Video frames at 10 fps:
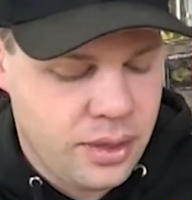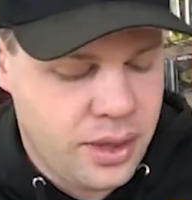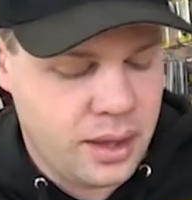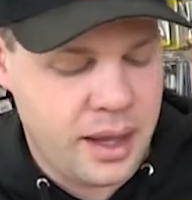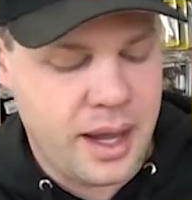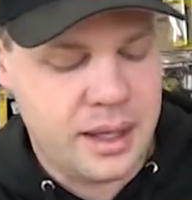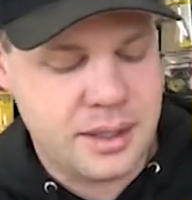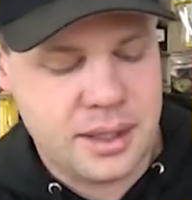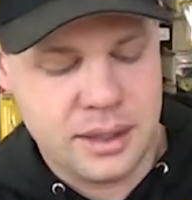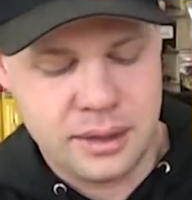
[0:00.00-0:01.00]
The
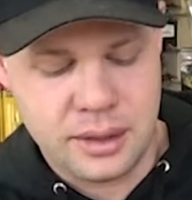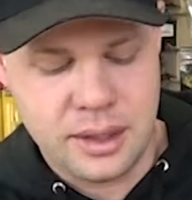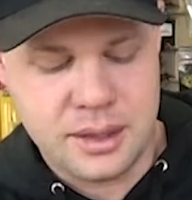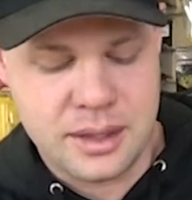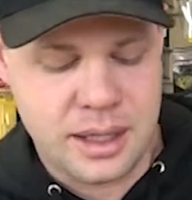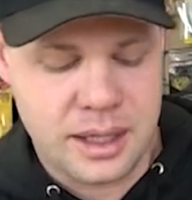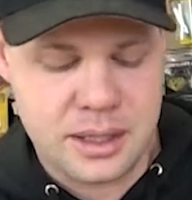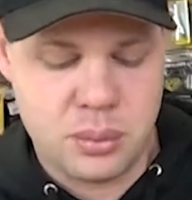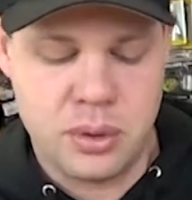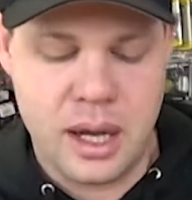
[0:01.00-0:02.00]
last is, I
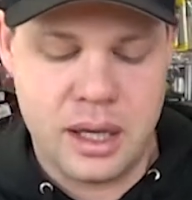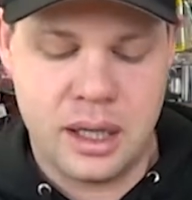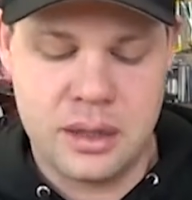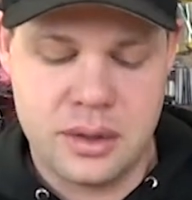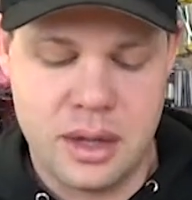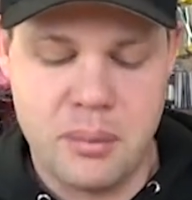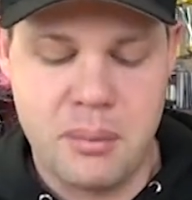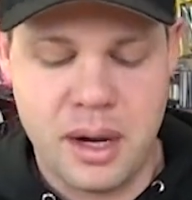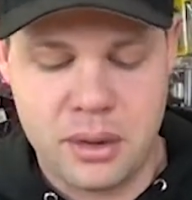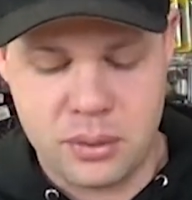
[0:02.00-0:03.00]
guess we're heading into the
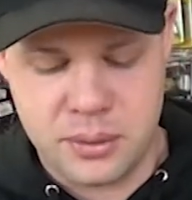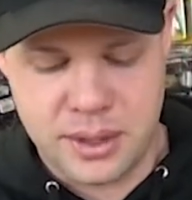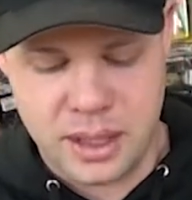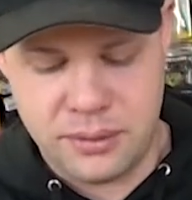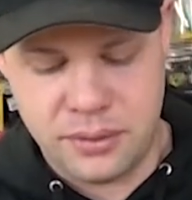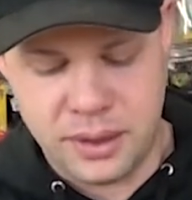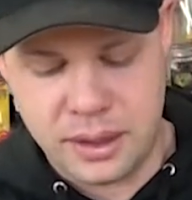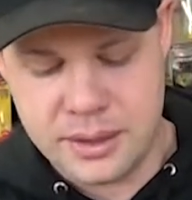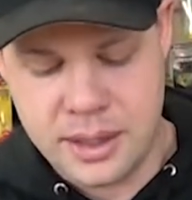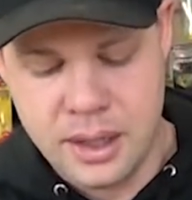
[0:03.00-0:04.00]
micro side of
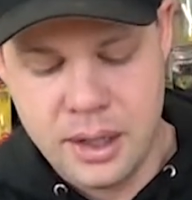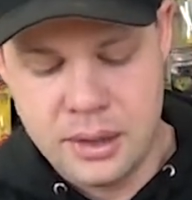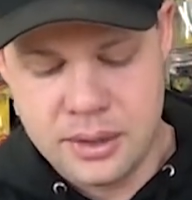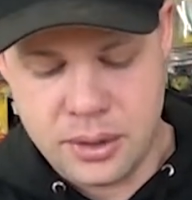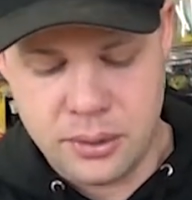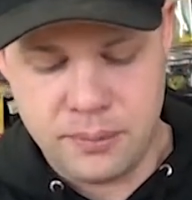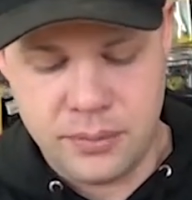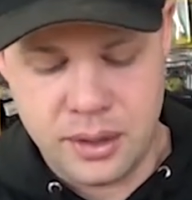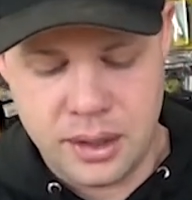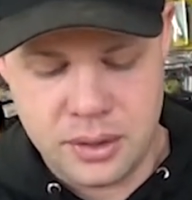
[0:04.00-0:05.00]
things. So
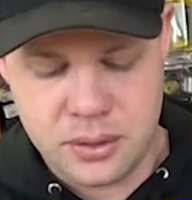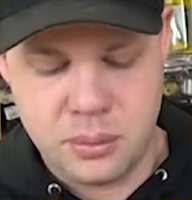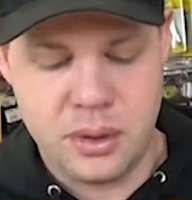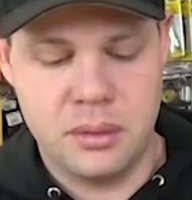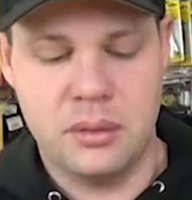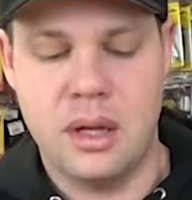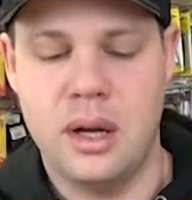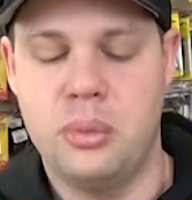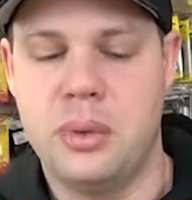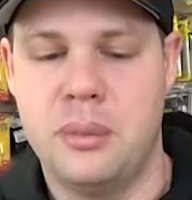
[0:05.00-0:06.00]
here's one
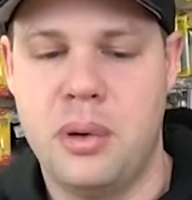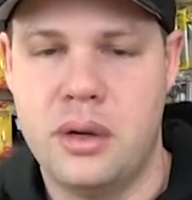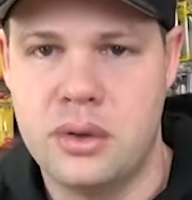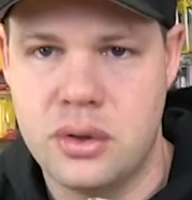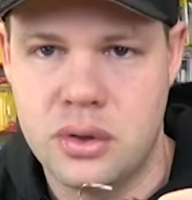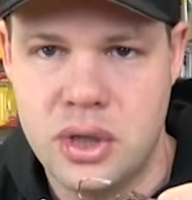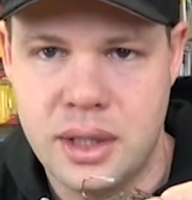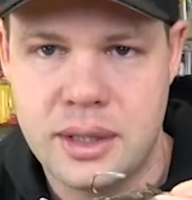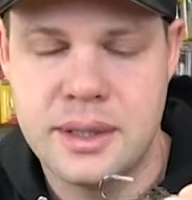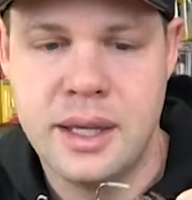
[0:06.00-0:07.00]
out by Punisher
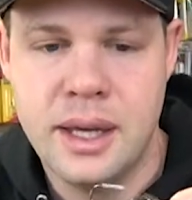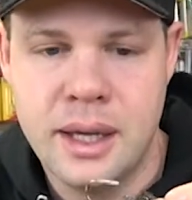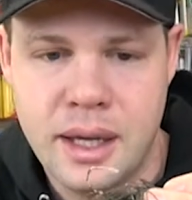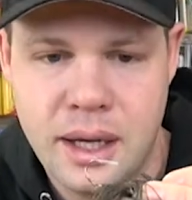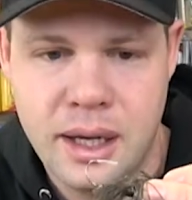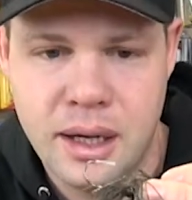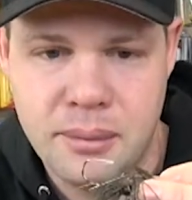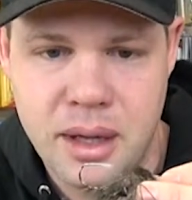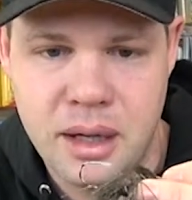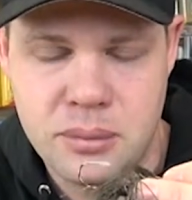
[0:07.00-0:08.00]
Jigs.
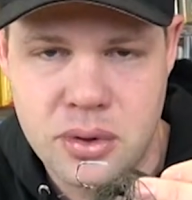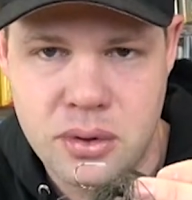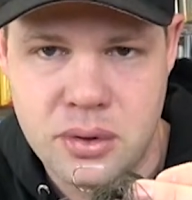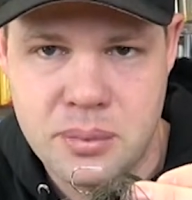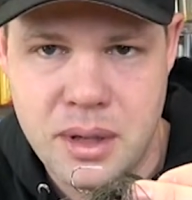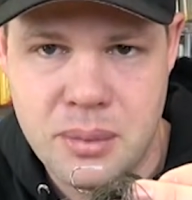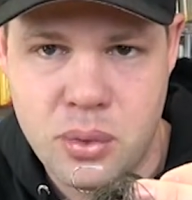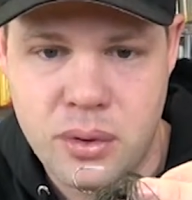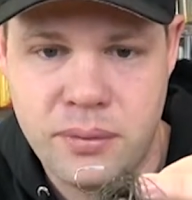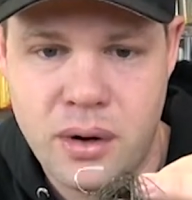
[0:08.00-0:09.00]
And I'm sure there's many
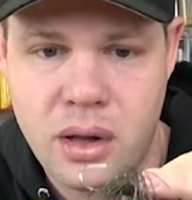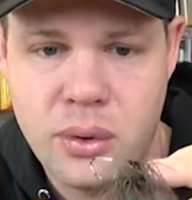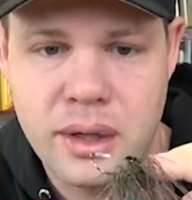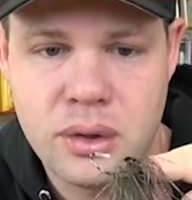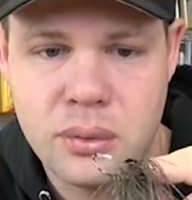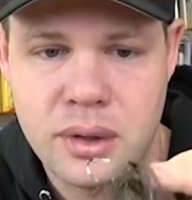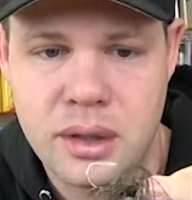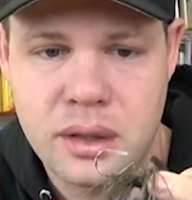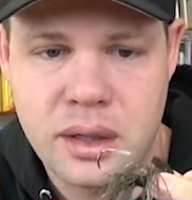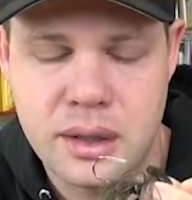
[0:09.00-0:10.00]
more to follow. I know
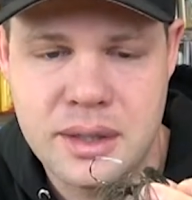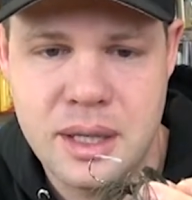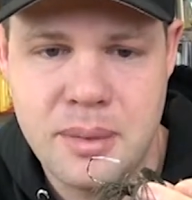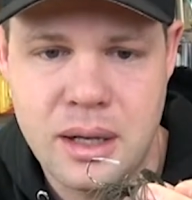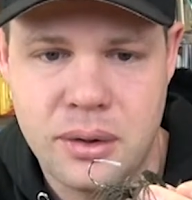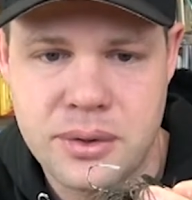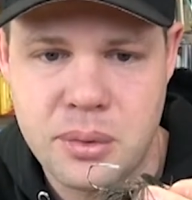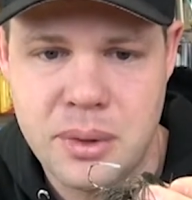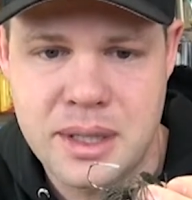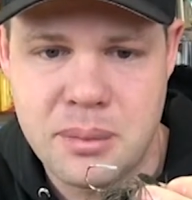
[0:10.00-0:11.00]
that Z-Man
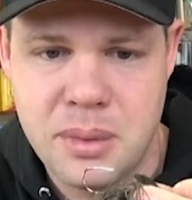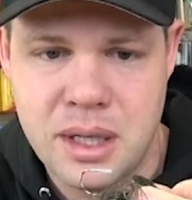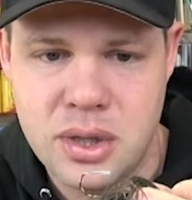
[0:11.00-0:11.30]
also makes a mini